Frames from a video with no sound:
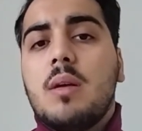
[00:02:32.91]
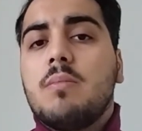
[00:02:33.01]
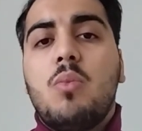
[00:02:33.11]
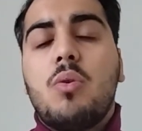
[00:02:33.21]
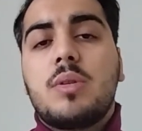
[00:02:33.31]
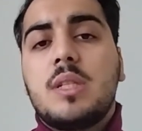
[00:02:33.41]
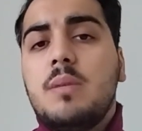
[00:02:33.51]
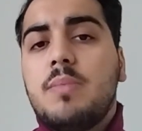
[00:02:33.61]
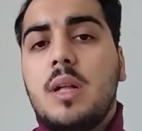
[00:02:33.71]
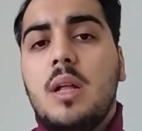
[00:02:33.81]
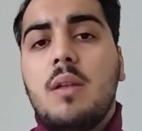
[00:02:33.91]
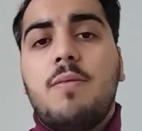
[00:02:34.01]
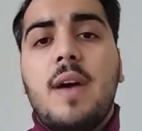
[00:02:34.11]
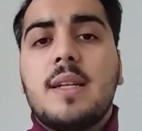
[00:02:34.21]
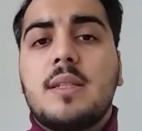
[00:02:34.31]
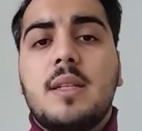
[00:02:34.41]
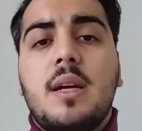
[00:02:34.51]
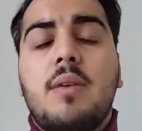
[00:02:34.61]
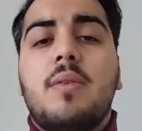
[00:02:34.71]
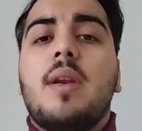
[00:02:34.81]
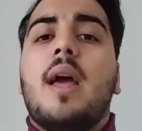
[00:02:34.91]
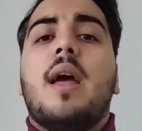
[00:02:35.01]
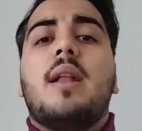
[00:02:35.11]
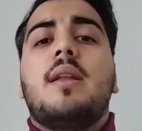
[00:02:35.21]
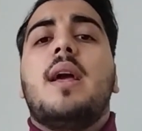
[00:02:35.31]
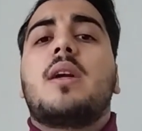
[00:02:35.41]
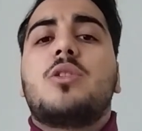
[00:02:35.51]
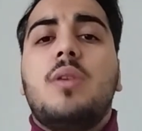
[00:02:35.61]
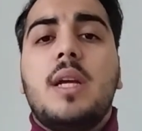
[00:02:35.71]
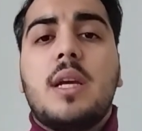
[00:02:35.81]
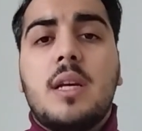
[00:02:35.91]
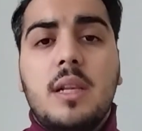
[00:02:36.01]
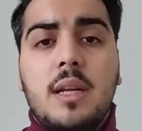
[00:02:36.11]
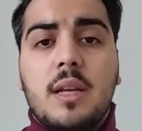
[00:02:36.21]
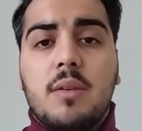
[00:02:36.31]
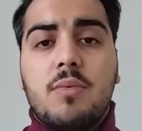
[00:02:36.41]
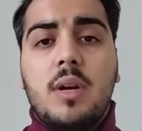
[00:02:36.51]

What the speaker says: more simple, faster, and actually cleaner.